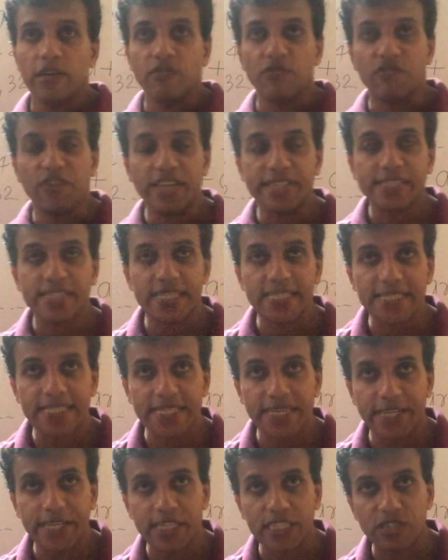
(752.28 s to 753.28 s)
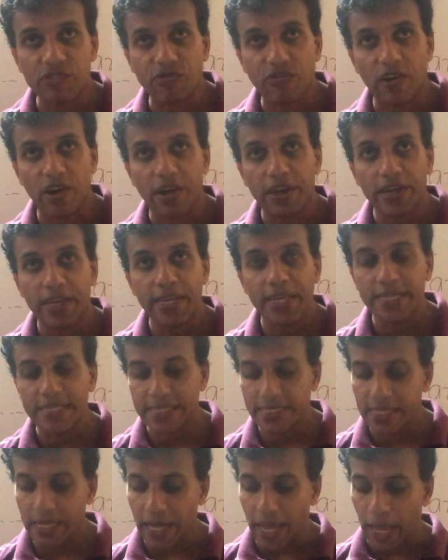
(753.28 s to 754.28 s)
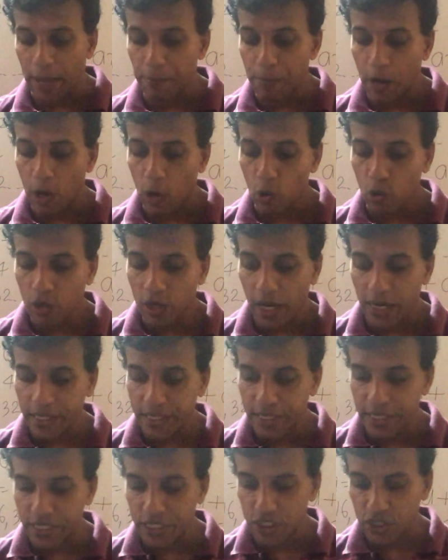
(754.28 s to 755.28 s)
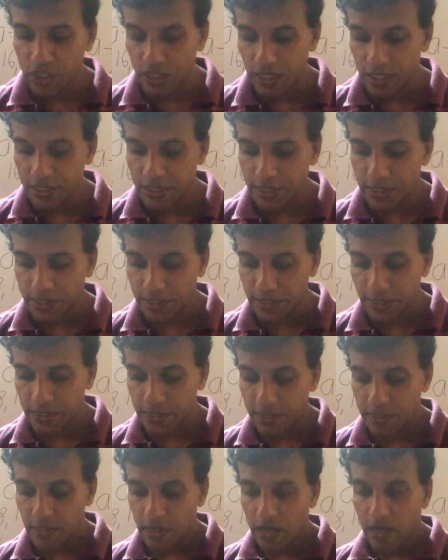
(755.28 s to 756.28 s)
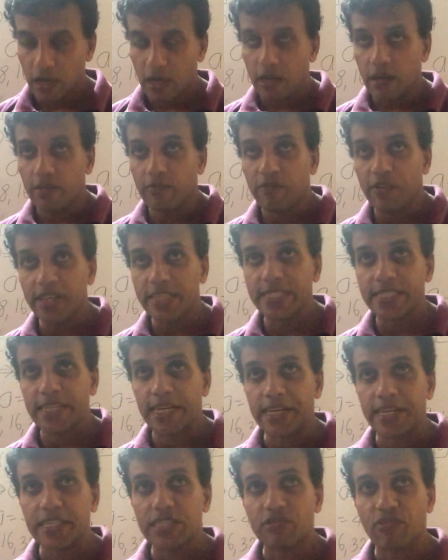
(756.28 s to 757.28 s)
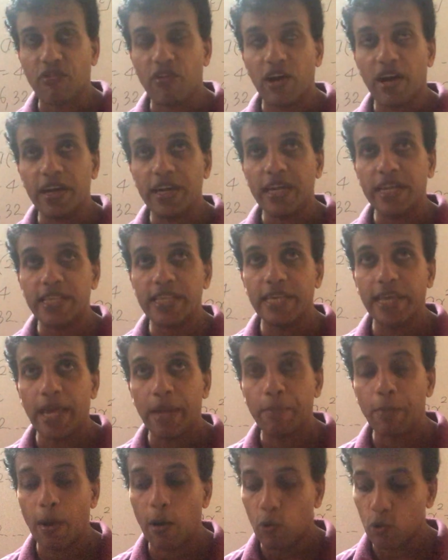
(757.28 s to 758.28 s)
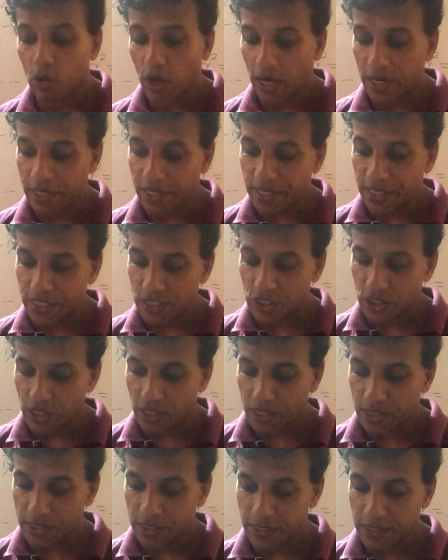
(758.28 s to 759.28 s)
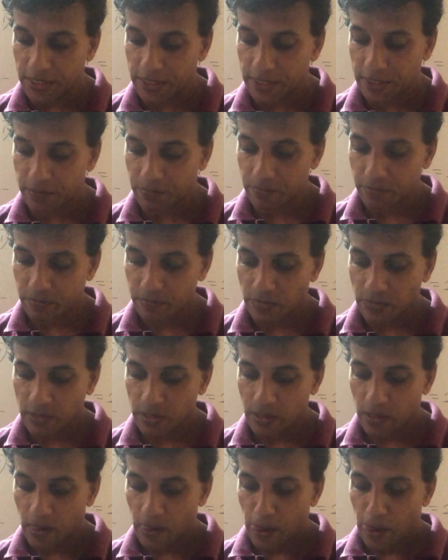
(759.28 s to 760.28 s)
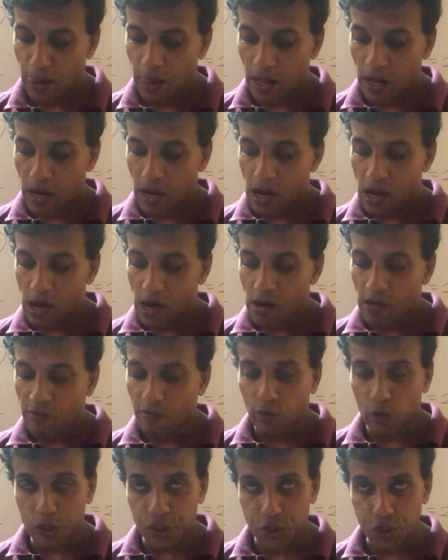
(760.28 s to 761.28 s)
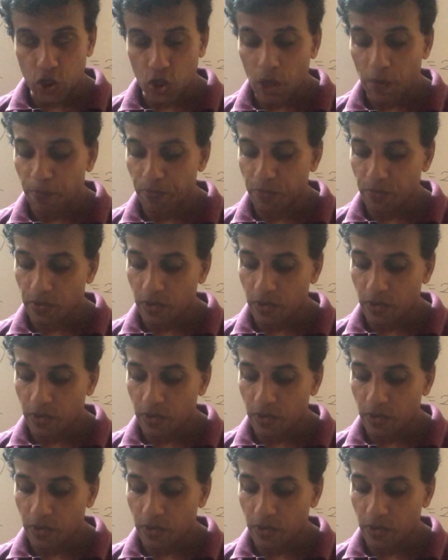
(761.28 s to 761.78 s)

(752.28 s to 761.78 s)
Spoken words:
Which satisfies the above conditions. Which satisfy the above conditions. Full stop.